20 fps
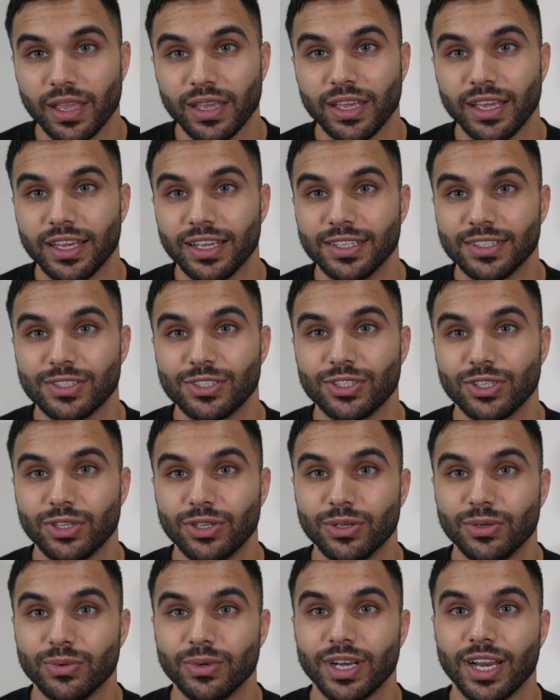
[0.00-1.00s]
And
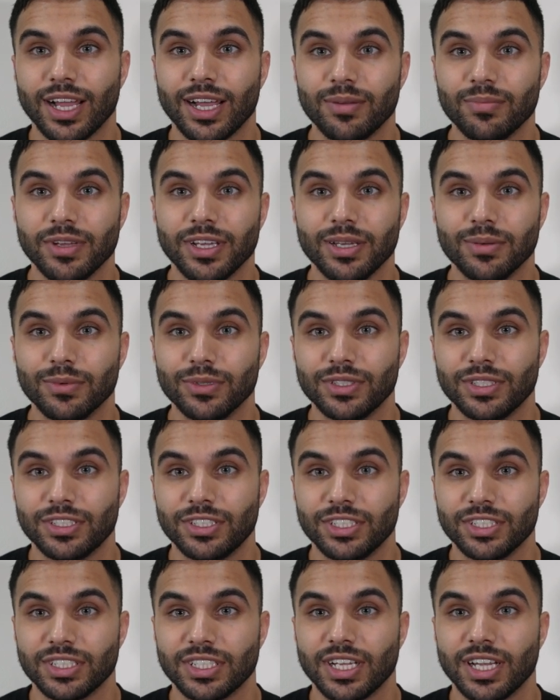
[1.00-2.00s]
so when I'm able to
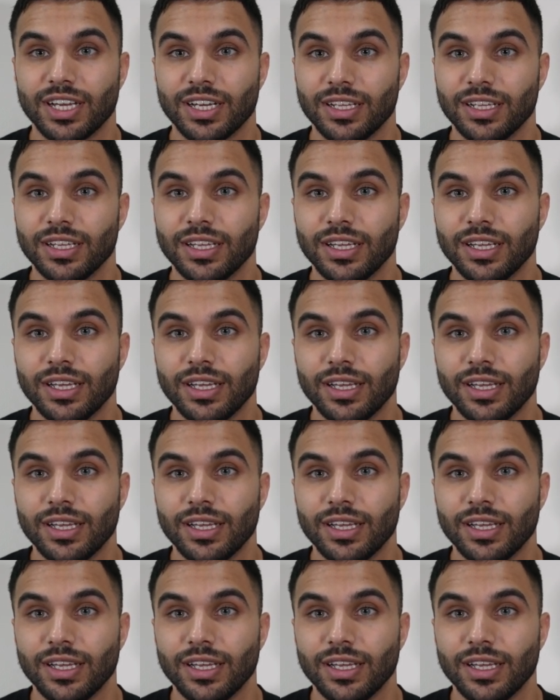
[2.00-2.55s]
just kind of